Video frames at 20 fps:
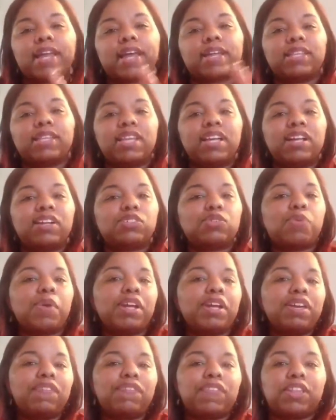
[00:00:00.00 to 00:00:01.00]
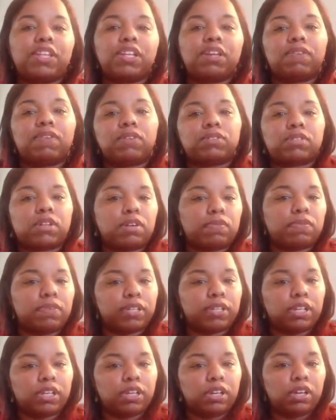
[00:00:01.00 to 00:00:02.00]
Like, think your 20 and 50-year-old's going to
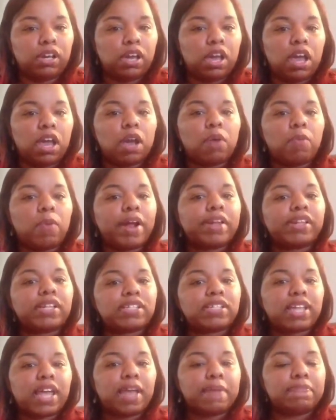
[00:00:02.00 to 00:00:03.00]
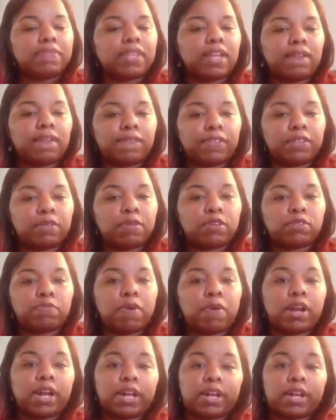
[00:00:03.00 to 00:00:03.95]
really wear the same thing for the most part.